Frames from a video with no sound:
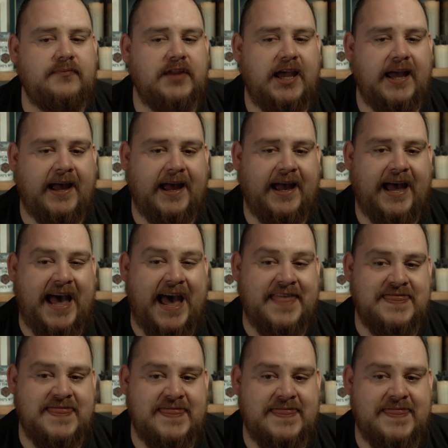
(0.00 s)

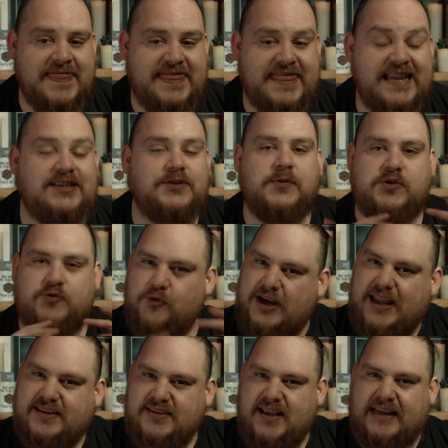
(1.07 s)
And this was really
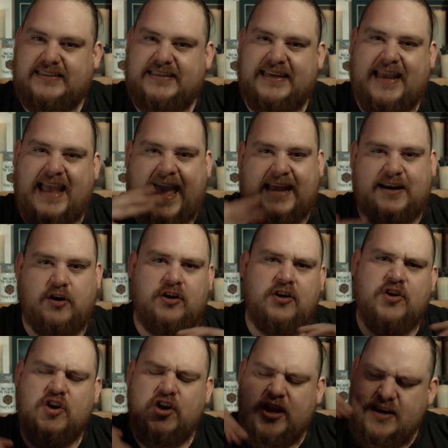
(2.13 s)
exciting. It had a
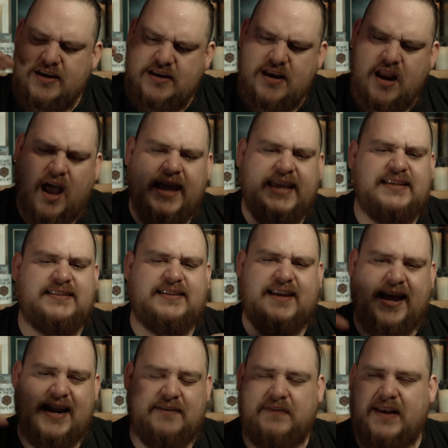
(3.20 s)
nice
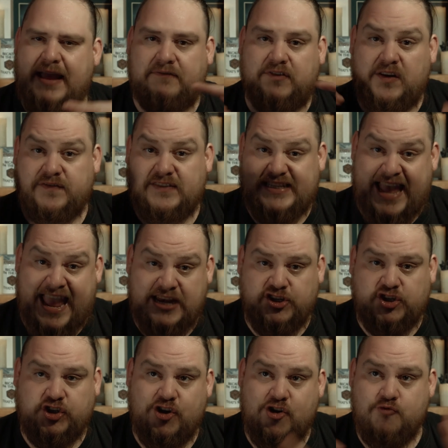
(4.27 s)
kind of level of
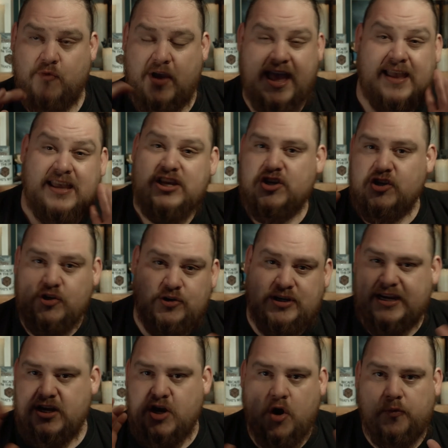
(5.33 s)
tension where you
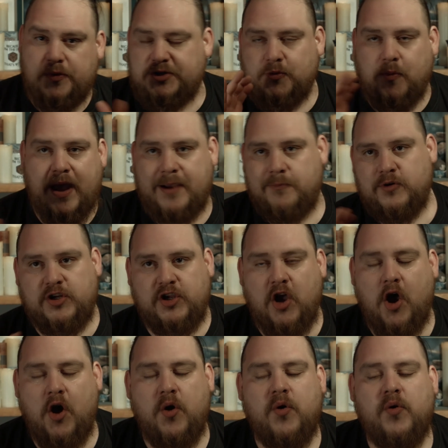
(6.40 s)
didn't know which way it would
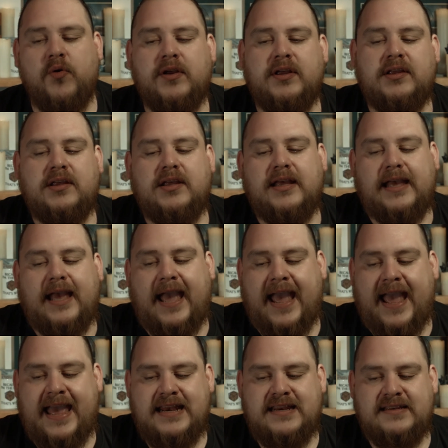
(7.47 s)
go.
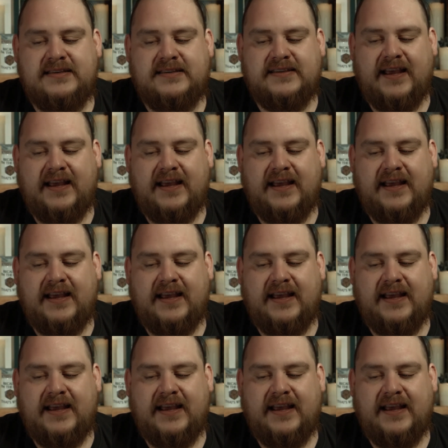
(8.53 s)
And